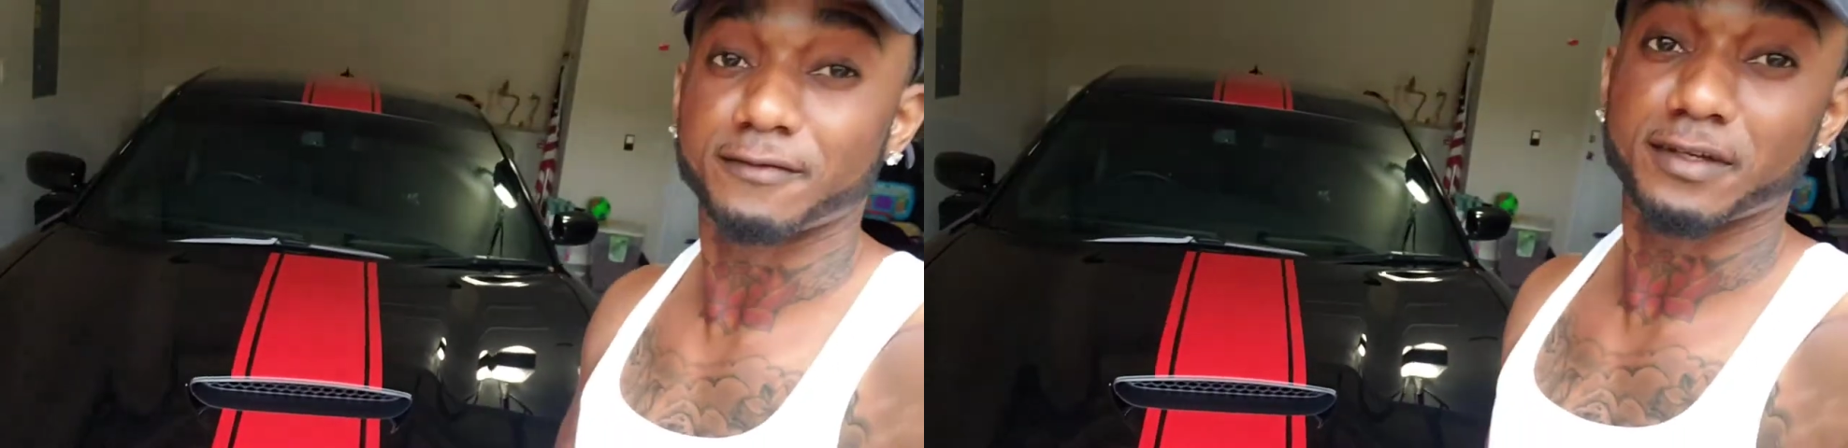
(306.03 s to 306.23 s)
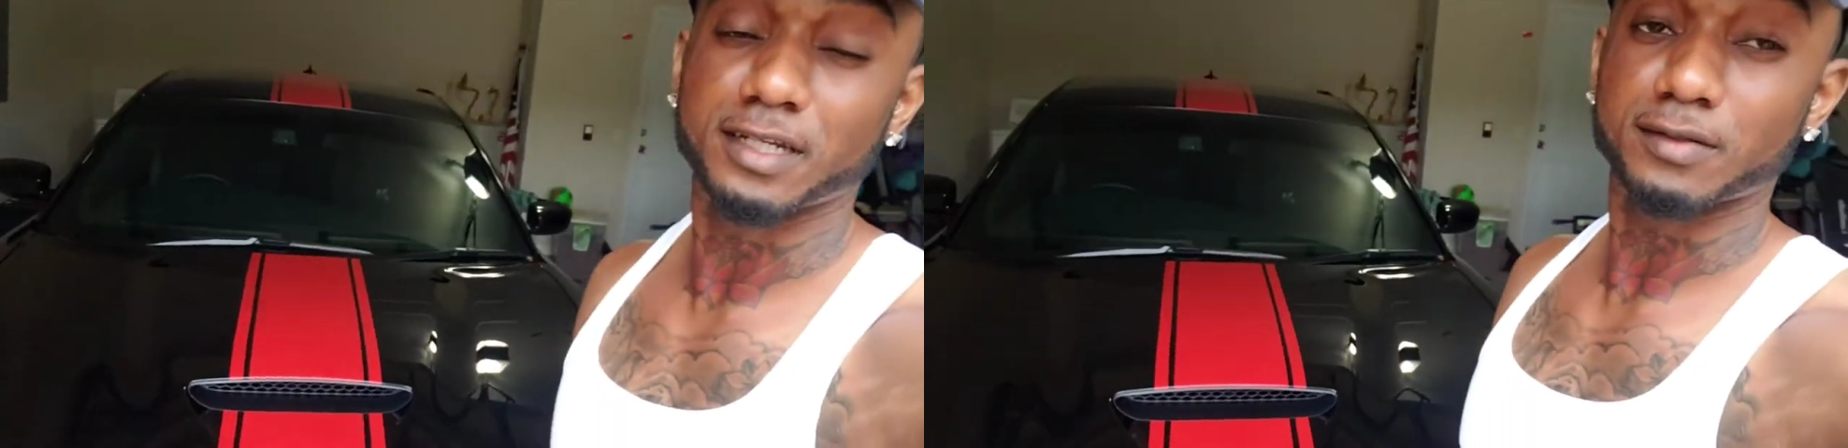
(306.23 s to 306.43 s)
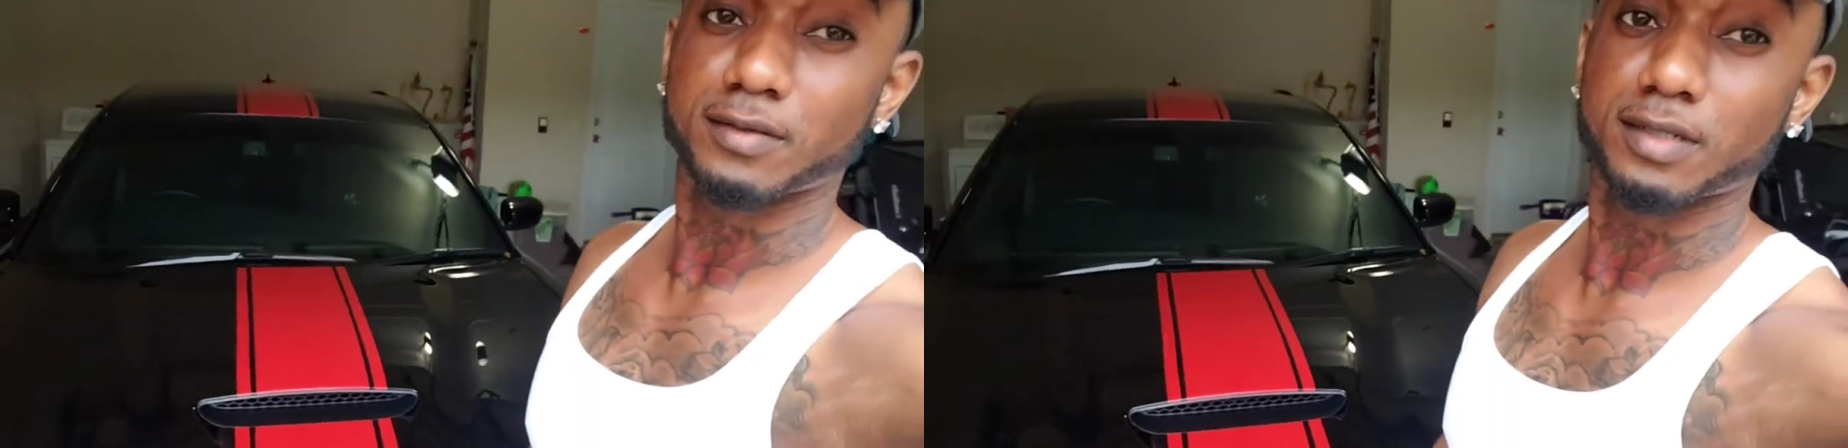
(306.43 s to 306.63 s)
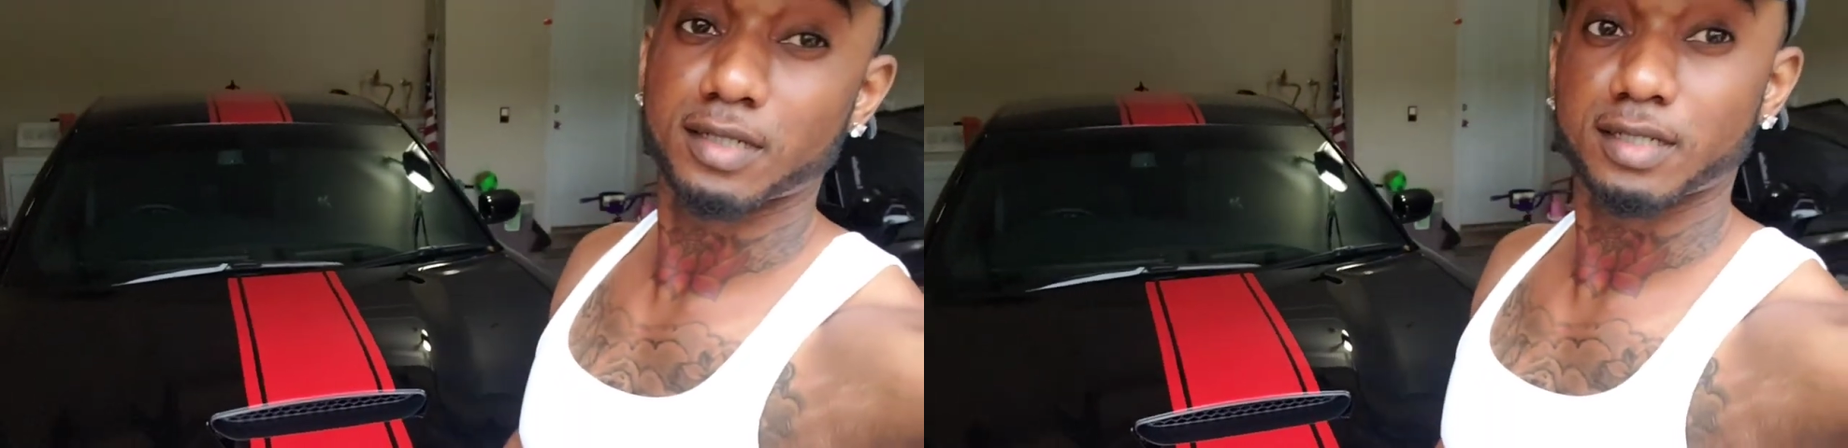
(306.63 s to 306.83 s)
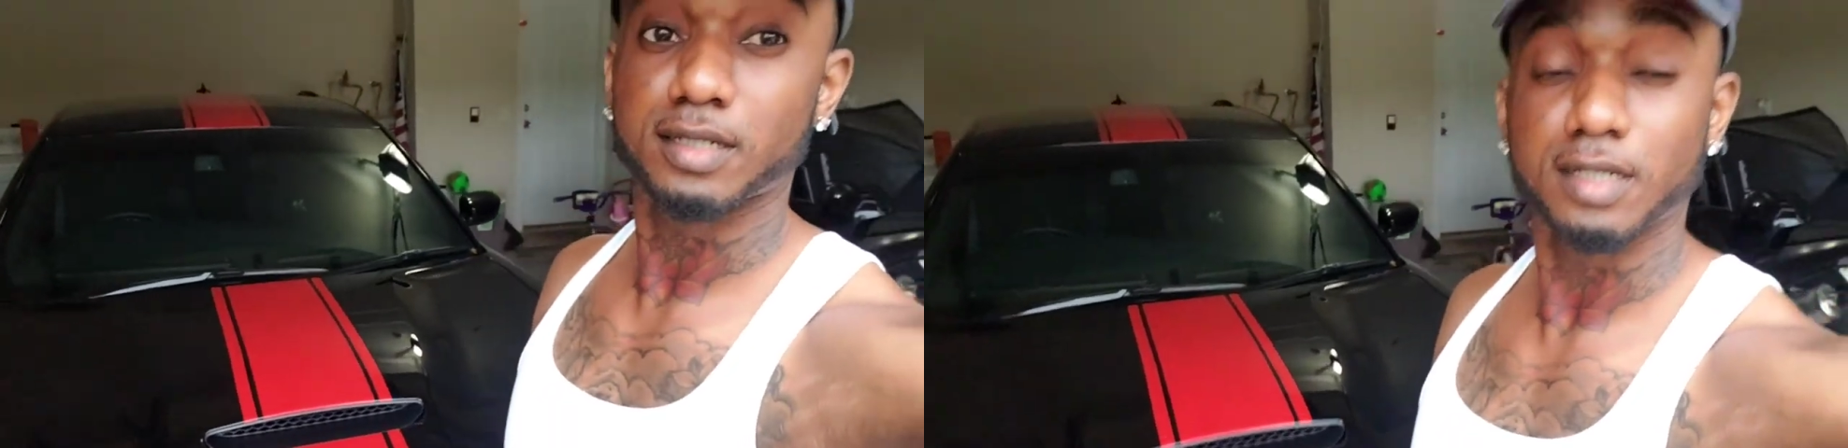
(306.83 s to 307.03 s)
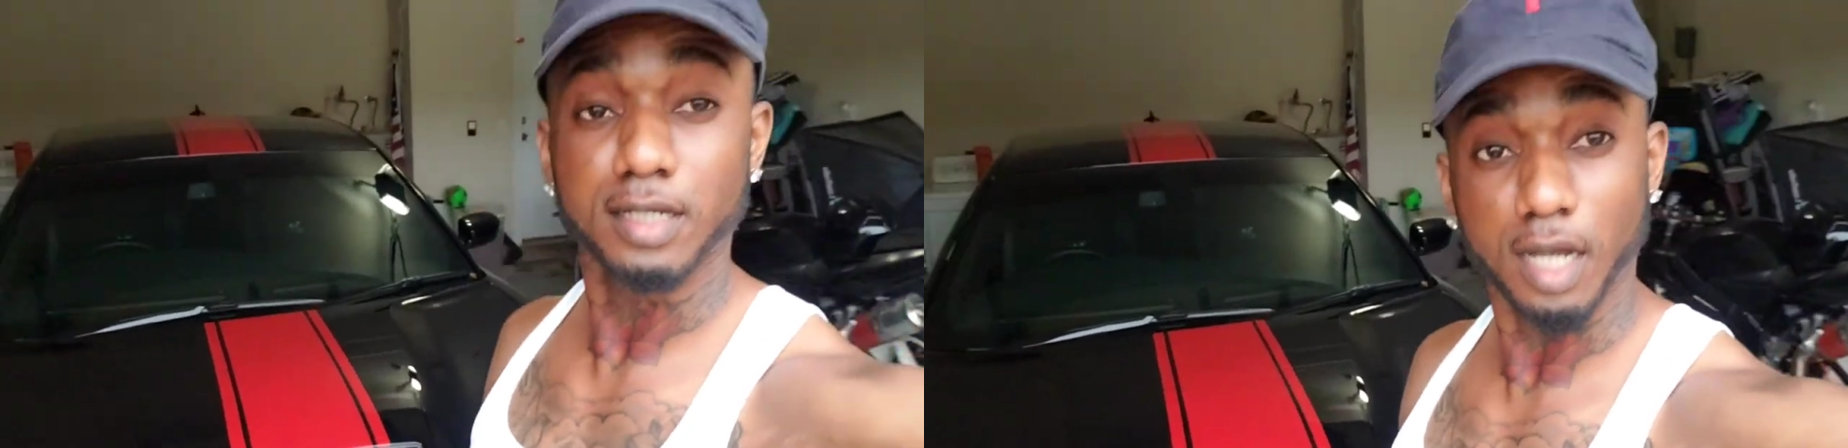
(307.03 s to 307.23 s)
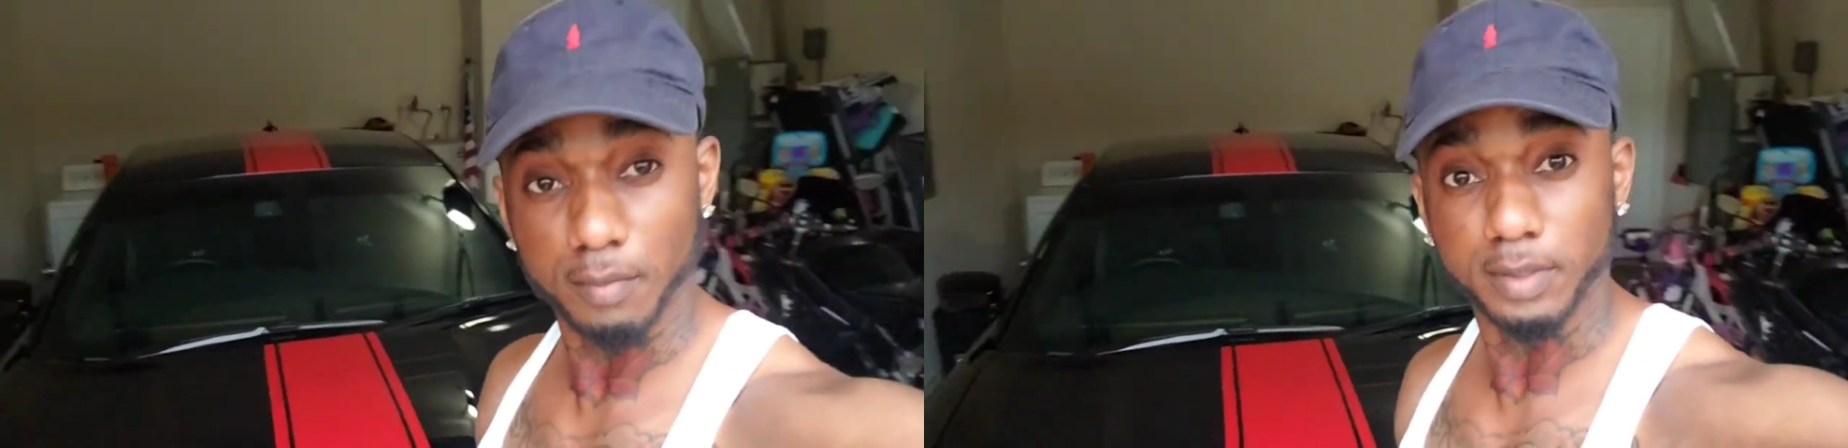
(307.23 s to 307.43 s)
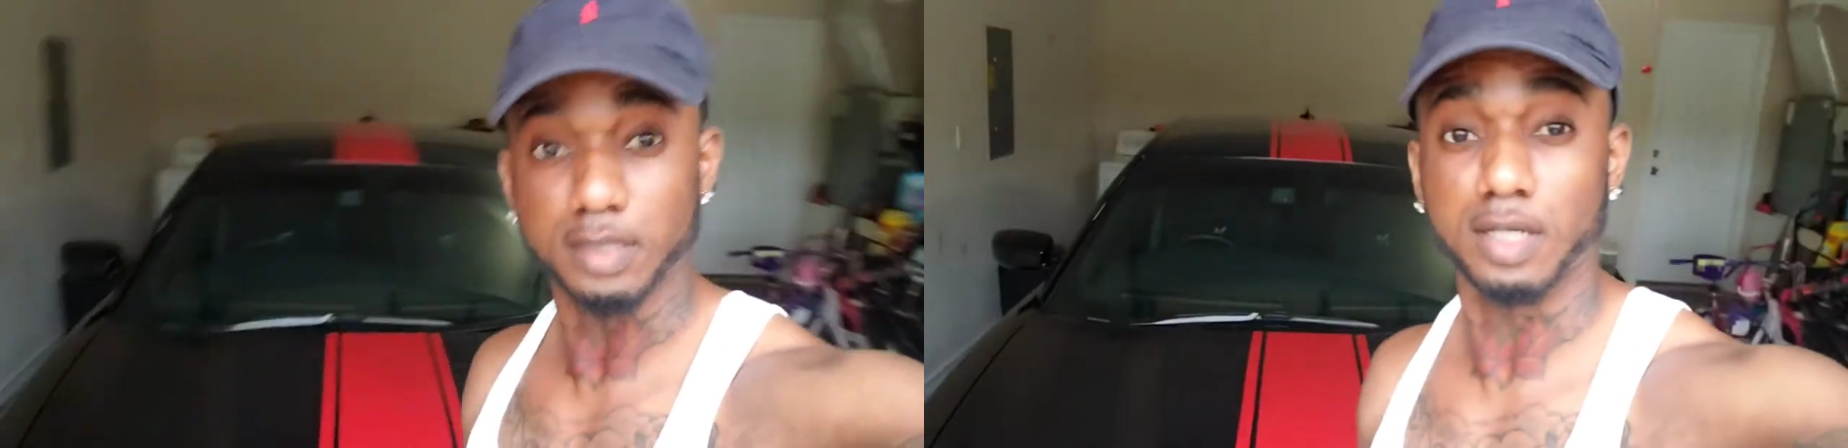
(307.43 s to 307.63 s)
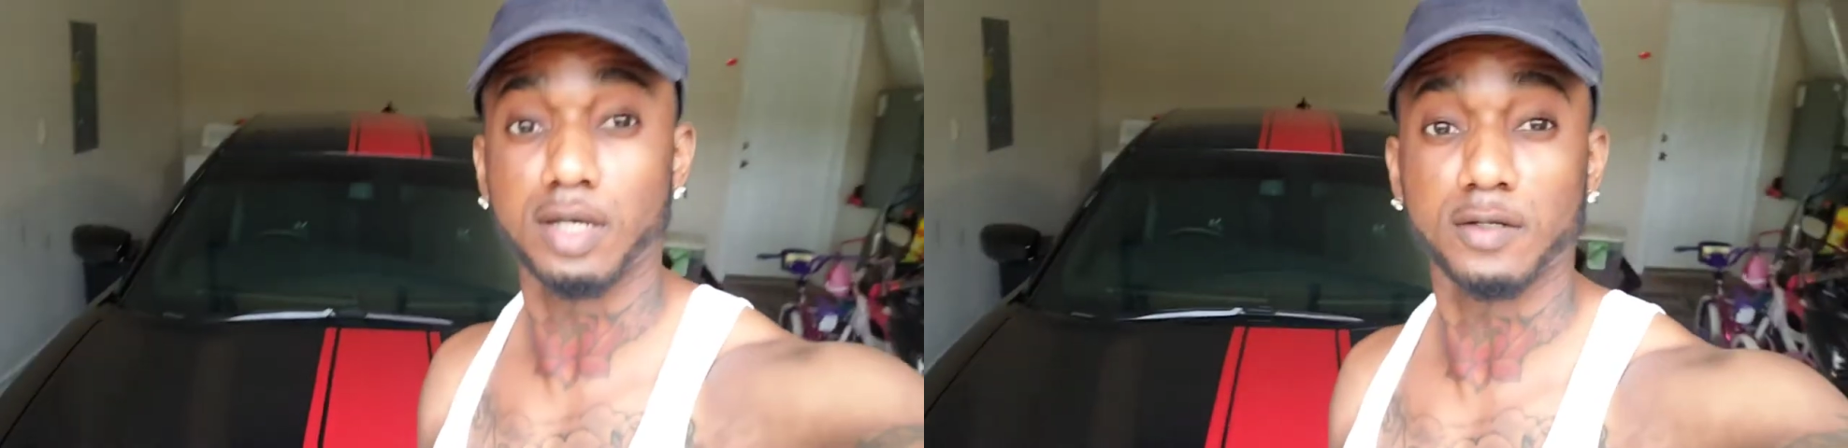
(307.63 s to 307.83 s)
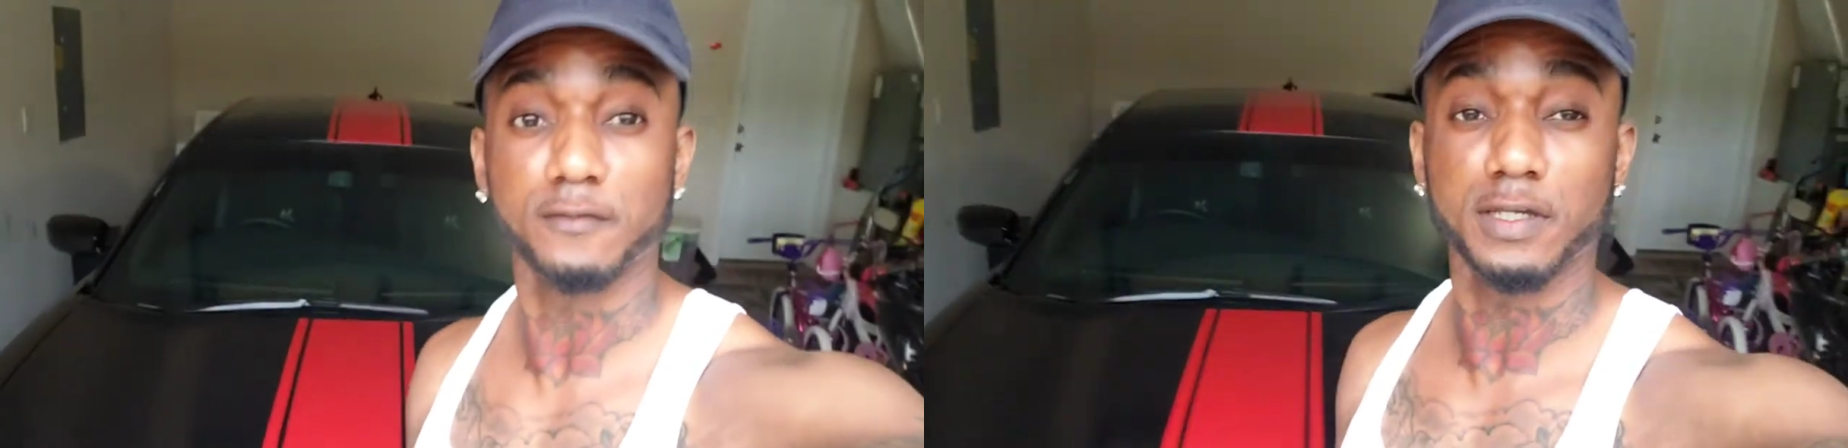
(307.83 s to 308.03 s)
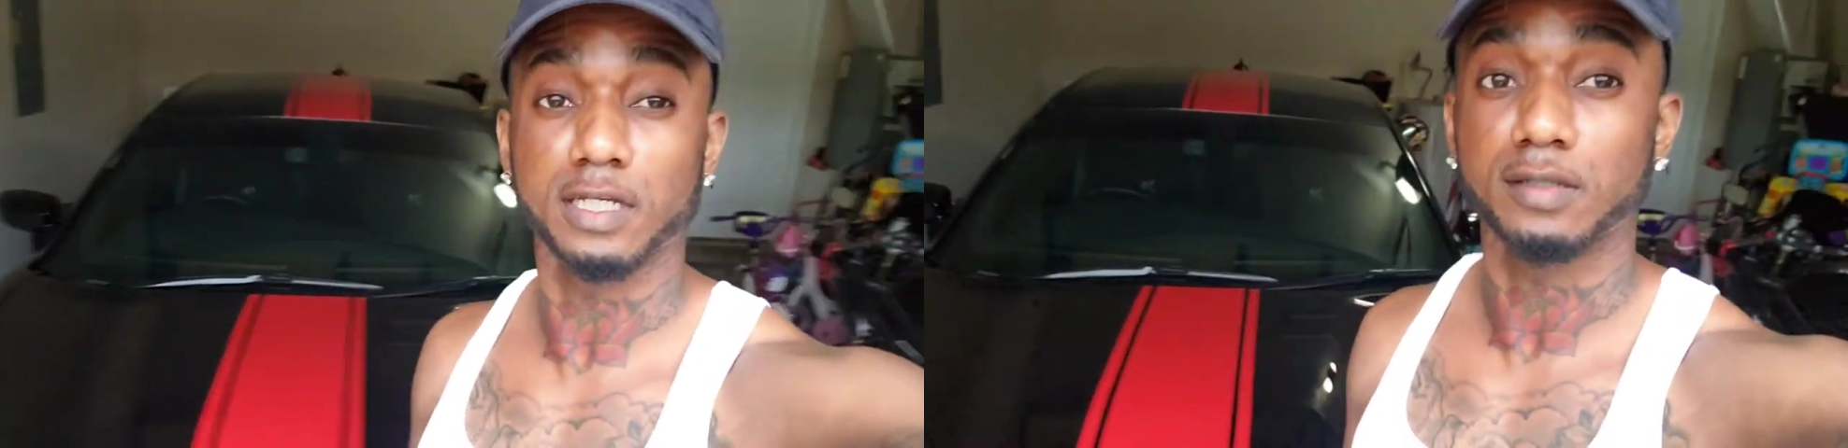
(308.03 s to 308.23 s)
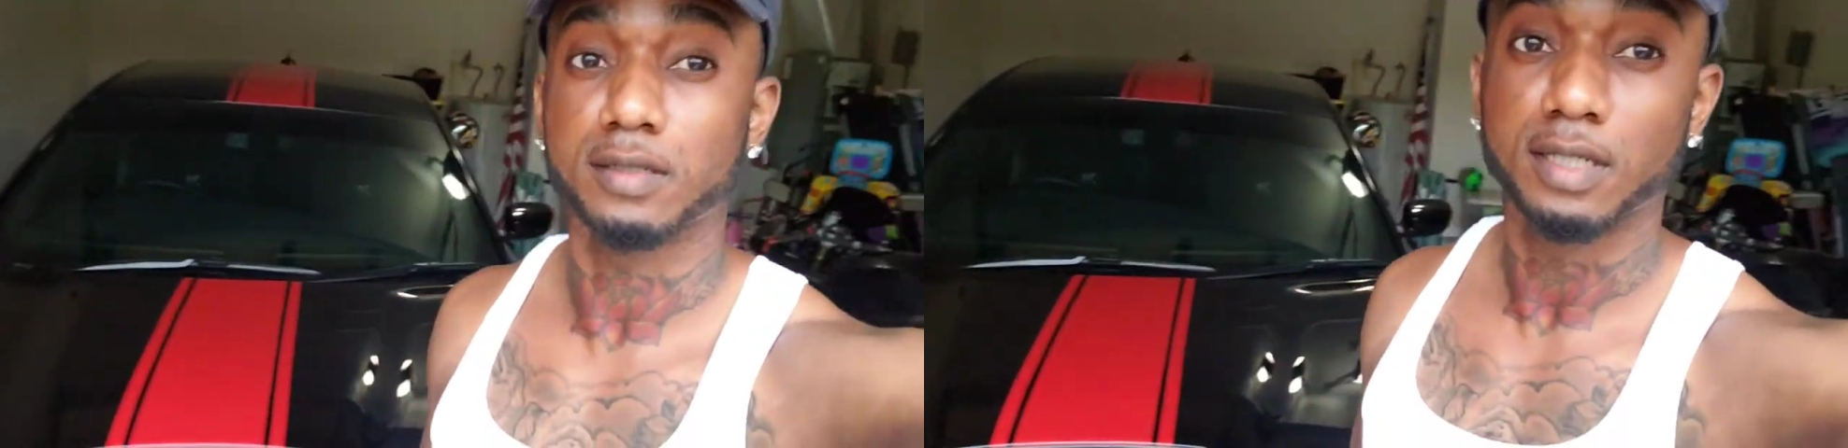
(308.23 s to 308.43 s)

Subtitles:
the video, comment on the video,